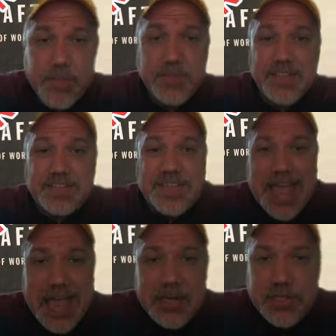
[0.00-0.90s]
This
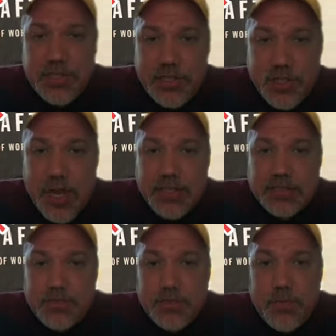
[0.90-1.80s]
actually
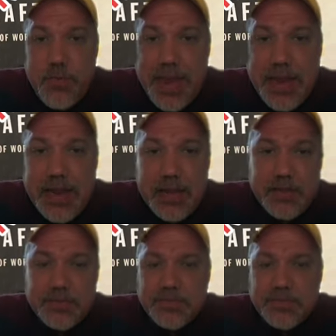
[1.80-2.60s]
tries to make,